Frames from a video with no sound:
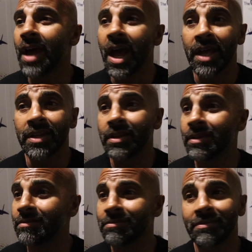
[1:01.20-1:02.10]
and
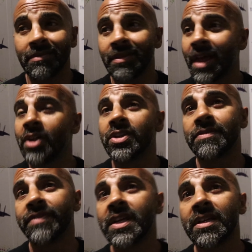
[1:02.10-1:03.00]
held his
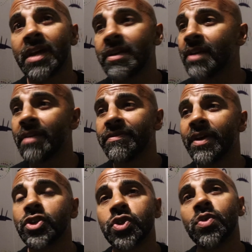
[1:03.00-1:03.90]
feet and, and
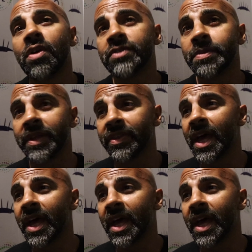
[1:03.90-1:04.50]
felt too comfortable in